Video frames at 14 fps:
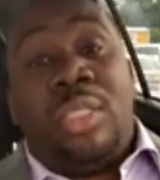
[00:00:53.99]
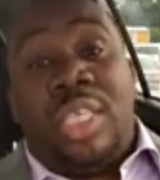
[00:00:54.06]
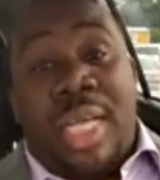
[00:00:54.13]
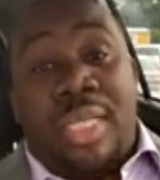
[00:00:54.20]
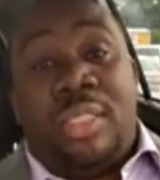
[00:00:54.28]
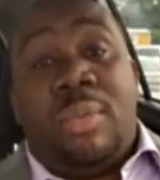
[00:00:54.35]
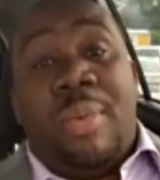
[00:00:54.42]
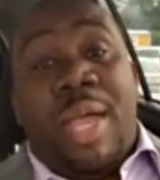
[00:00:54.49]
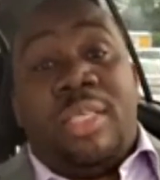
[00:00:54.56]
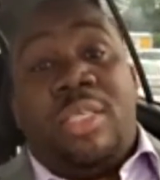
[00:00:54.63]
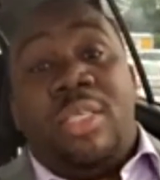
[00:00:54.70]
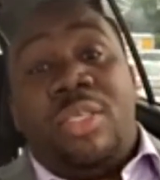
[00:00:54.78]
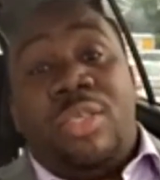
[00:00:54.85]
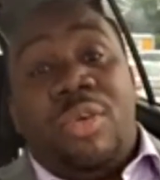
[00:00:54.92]
She has a
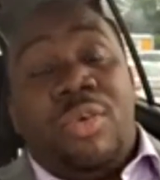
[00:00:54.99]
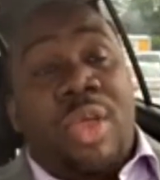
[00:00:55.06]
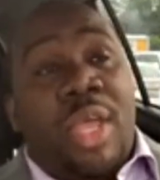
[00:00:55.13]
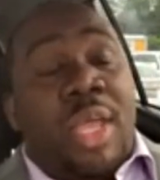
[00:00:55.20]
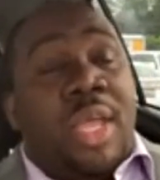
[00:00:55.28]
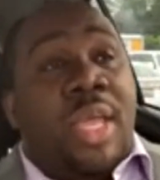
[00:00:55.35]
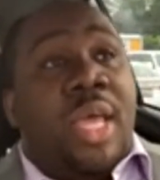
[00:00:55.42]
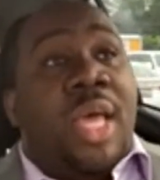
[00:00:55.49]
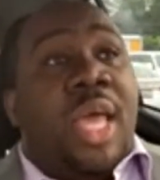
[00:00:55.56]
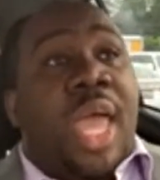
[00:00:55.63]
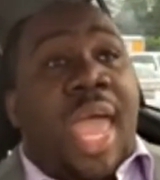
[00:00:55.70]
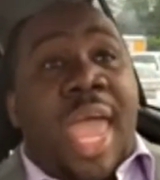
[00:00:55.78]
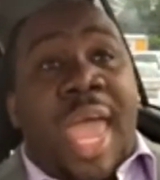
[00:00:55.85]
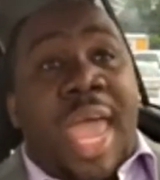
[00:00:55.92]
master's degree
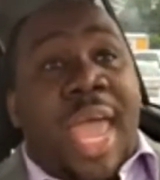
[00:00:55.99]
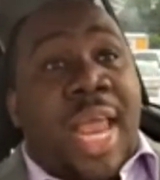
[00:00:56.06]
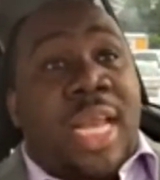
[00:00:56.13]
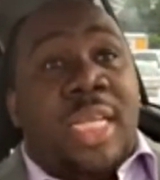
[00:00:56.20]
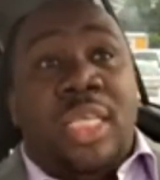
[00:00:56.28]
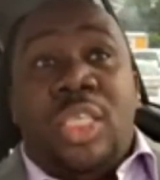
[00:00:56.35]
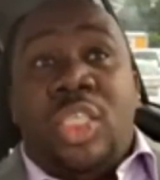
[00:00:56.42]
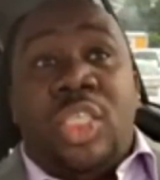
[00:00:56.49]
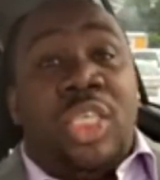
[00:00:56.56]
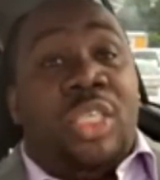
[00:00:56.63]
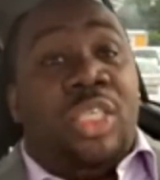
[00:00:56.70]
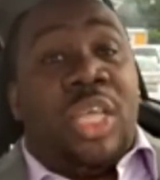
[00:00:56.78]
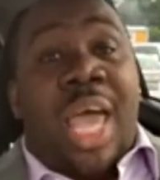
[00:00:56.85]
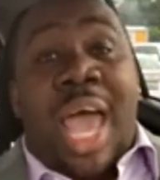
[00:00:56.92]
and
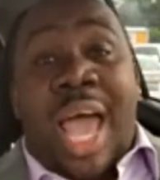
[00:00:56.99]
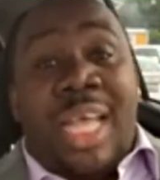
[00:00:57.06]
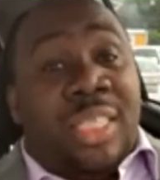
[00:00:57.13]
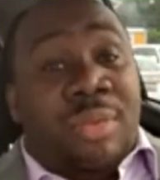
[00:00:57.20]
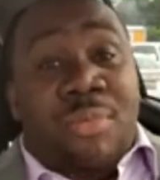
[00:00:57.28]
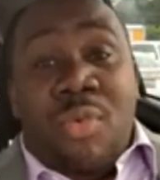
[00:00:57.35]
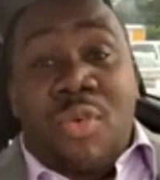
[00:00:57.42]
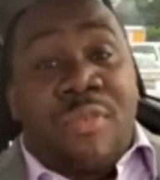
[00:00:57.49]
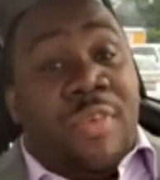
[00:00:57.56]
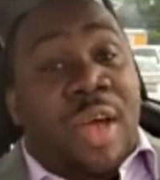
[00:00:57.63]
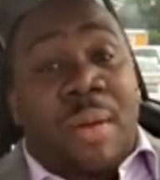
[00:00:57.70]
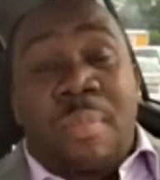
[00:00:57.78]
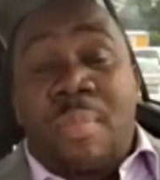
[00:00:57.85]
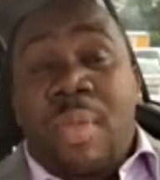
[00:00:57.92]
she hasn't moved
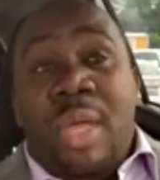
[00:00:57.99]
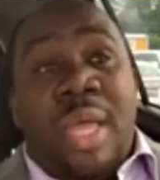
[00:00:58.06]
up.